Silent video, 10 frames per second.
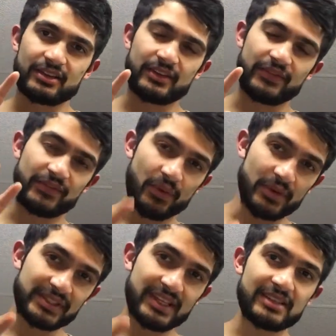The
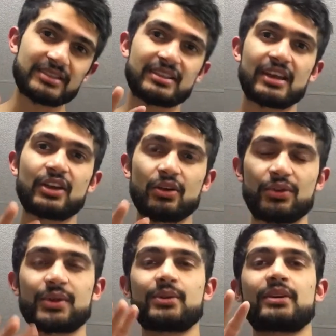four stages they go
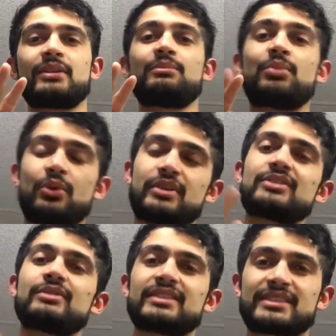through are important
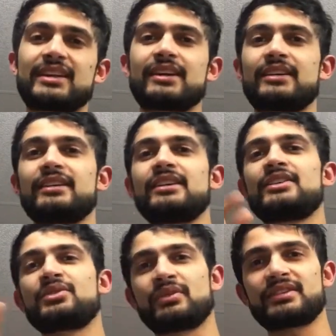to understand
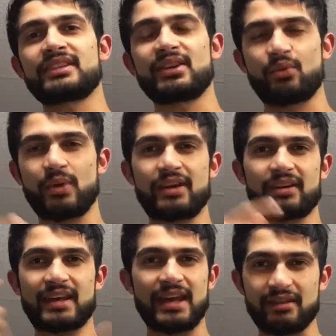to understand where
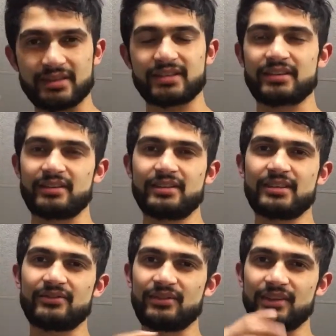character
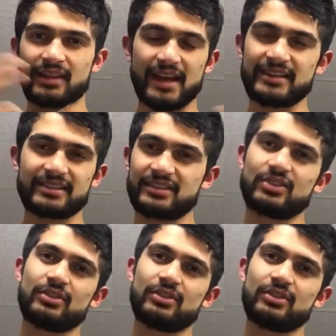lies in this